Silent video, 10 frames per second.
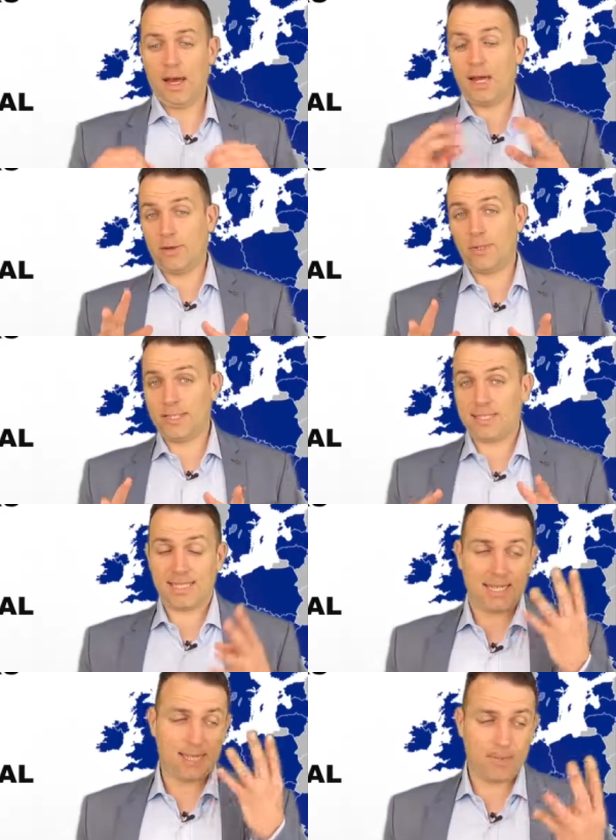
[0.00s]
I already
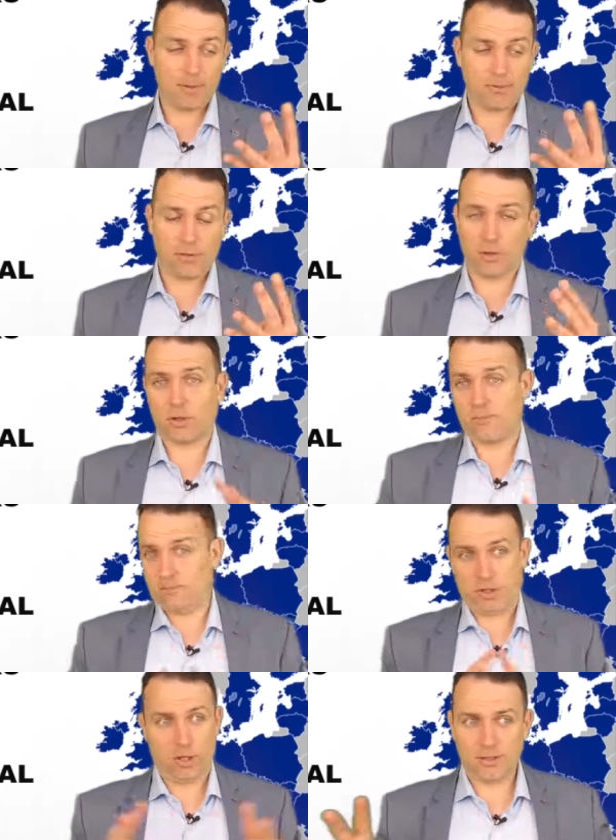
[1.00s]
said number 4,
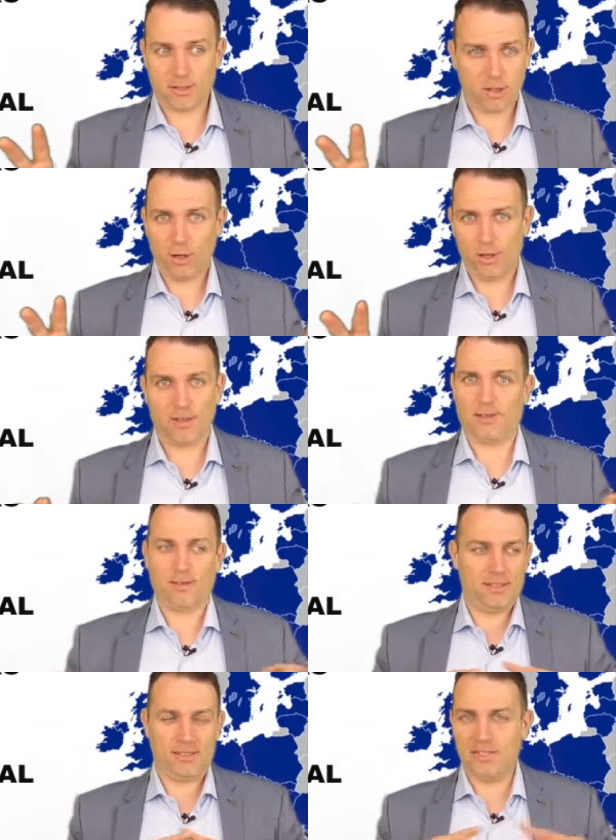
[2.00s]
don't hold
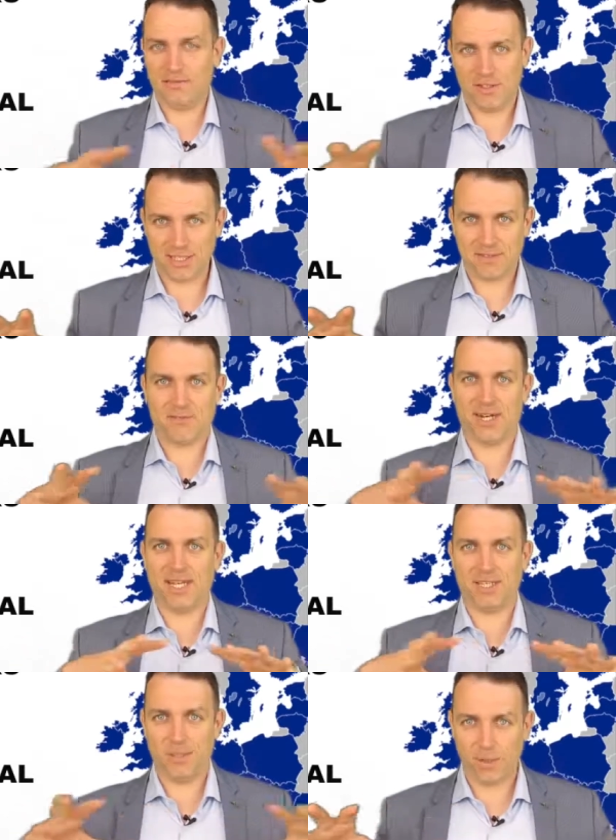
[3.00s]

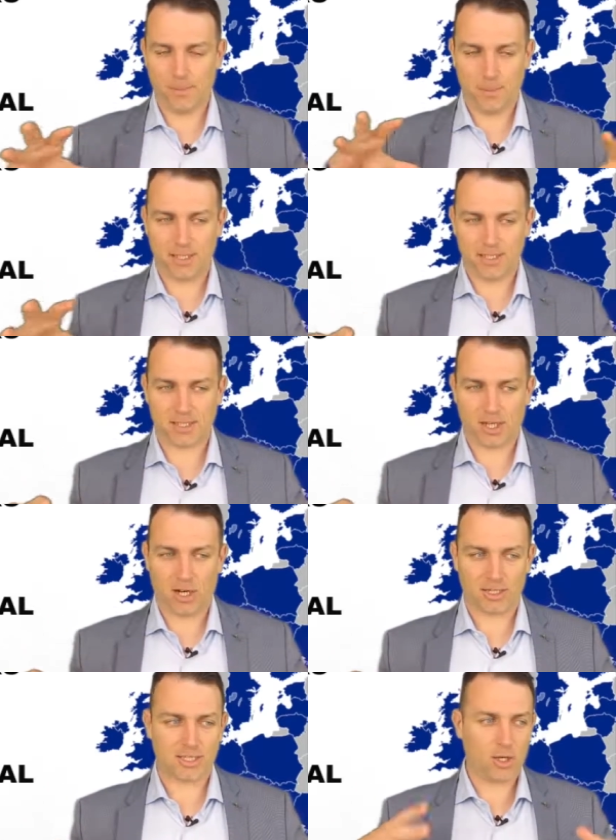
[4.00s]
diversified European
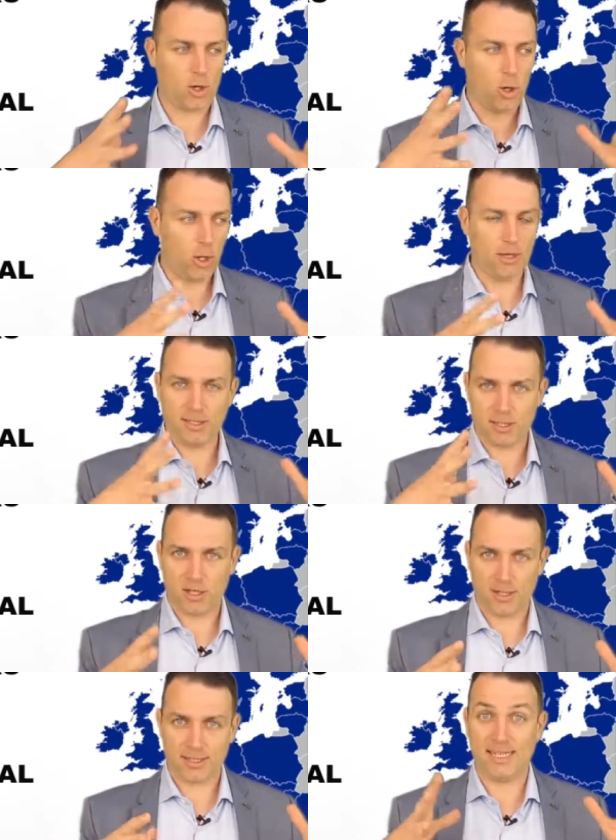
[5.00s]
stocks. Hold
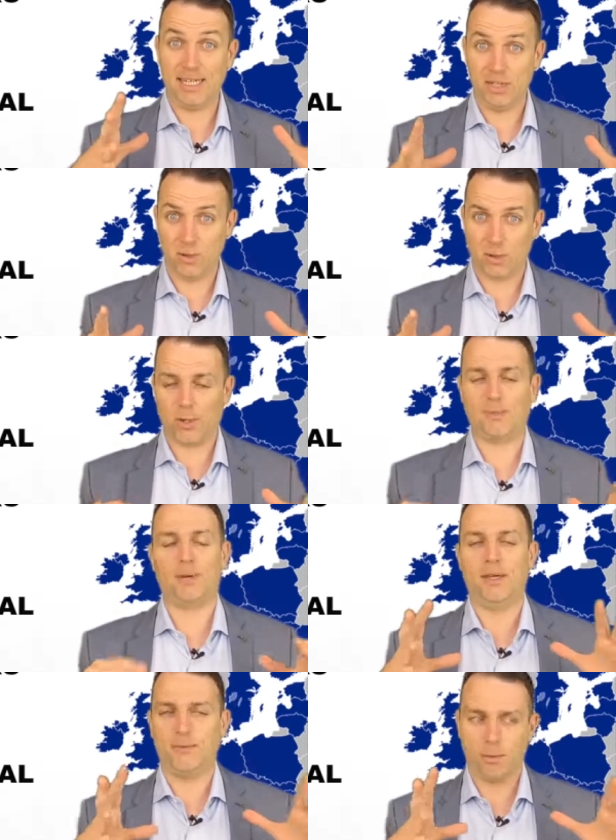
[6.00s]
stocks in Europe,
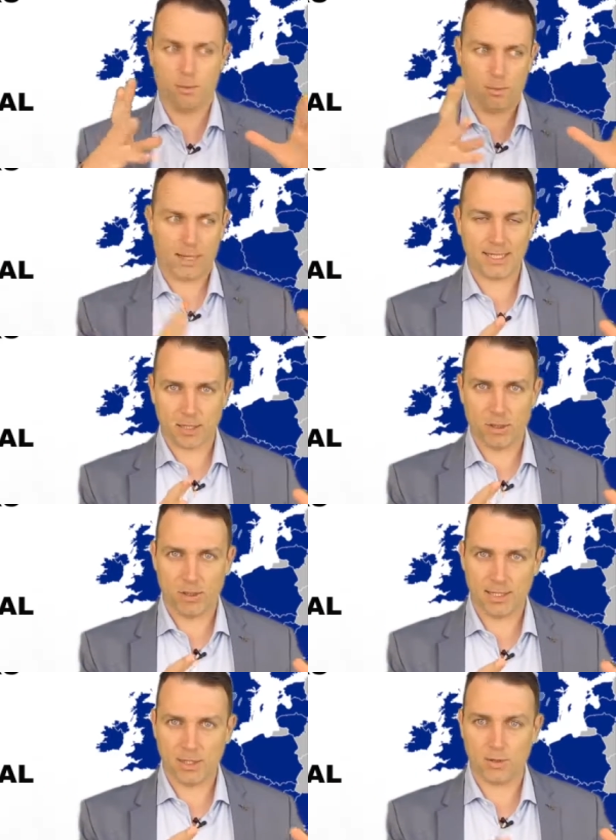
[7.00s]
if you must
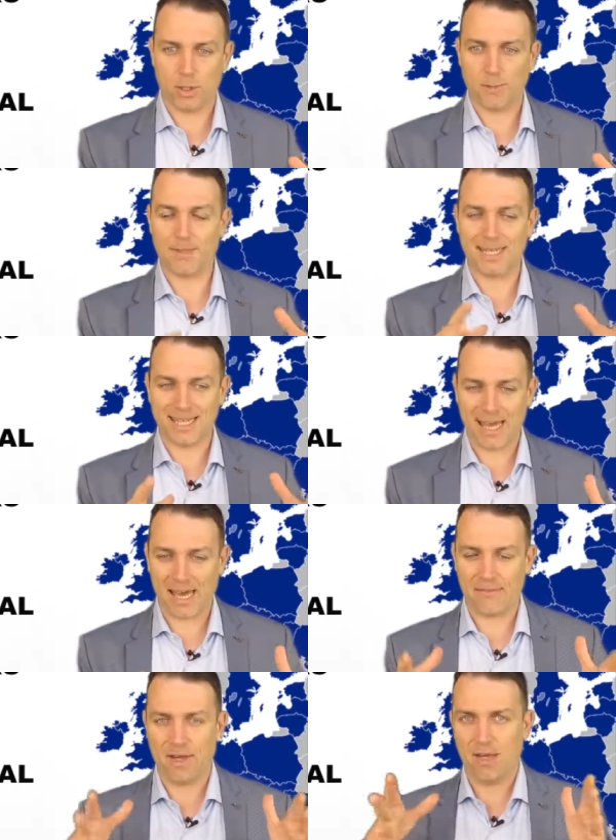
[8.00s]
hold in Europe, that
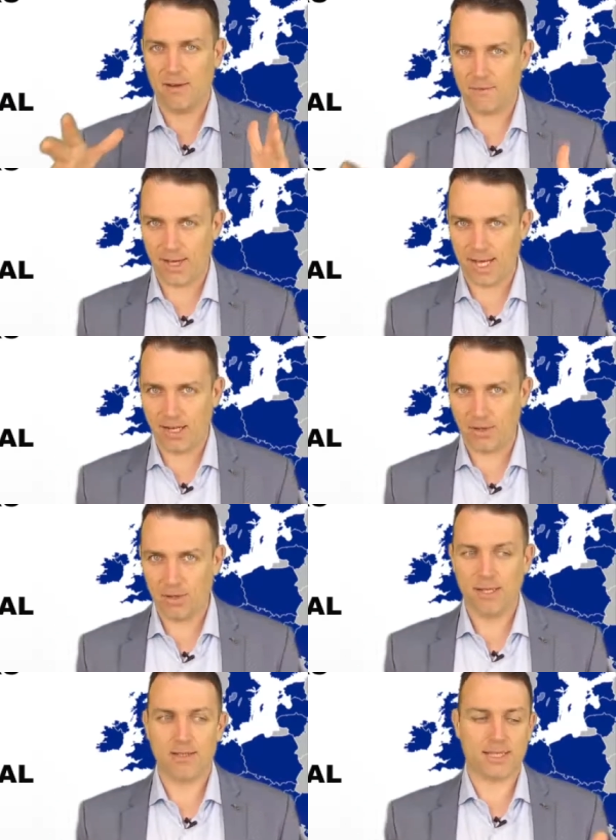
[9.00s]
have value,
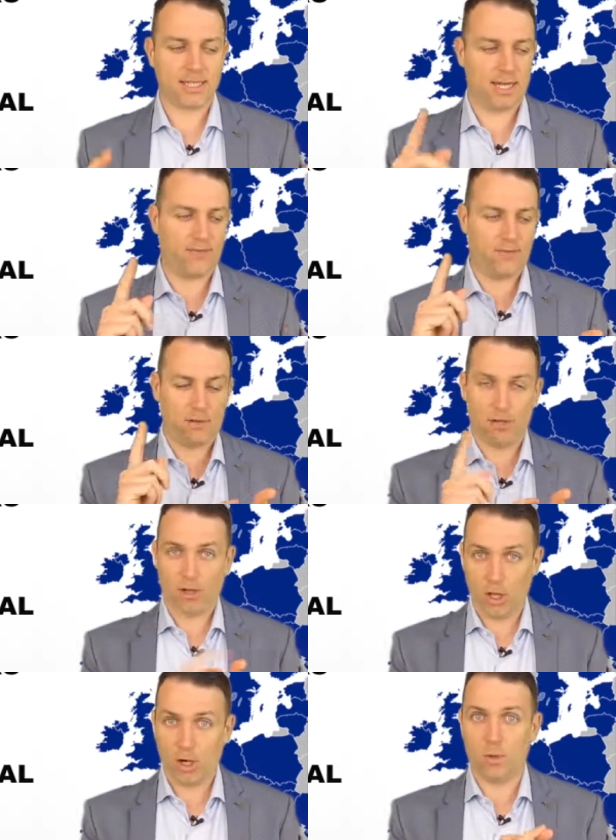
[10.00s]
that have
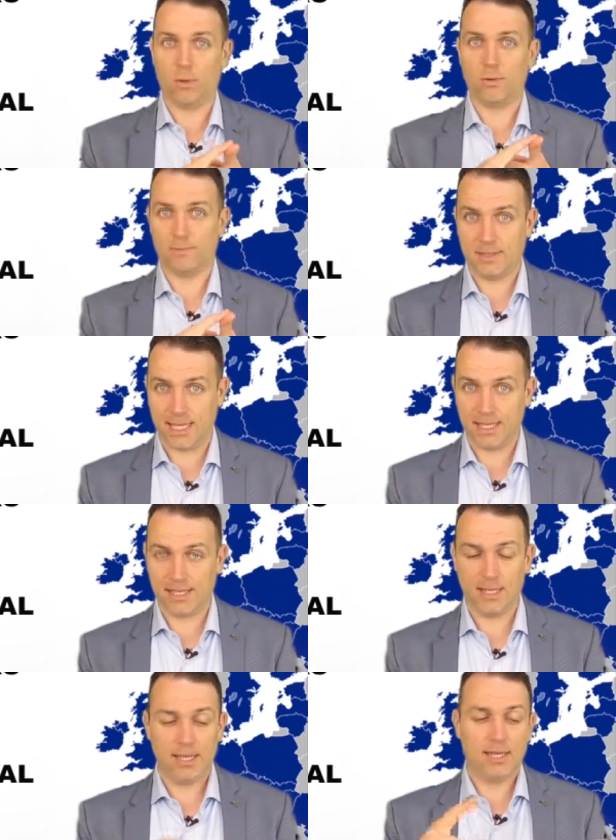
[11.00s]
low
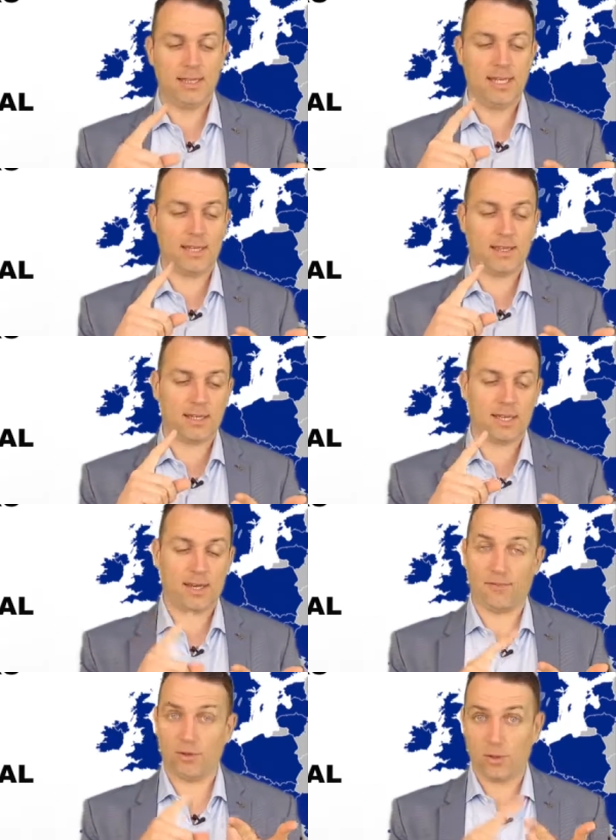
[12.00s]
debt, that
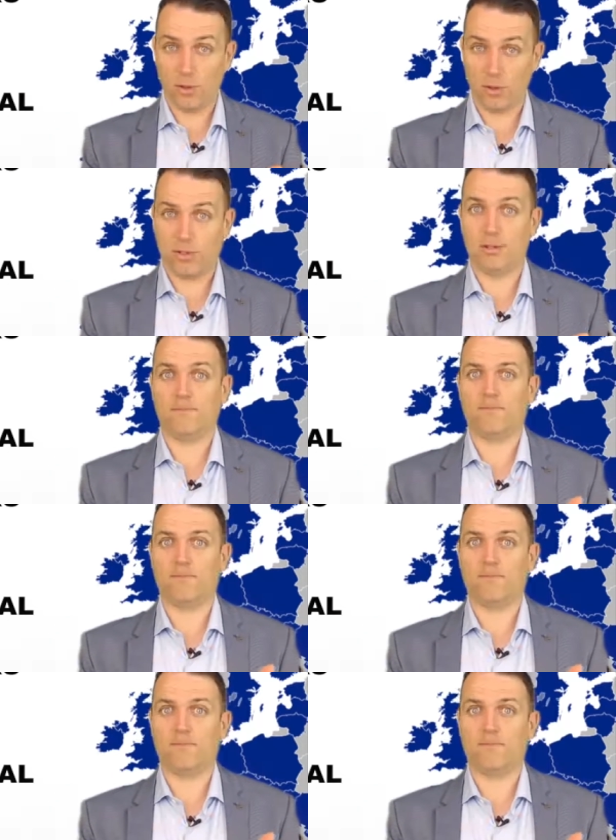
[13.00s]
have good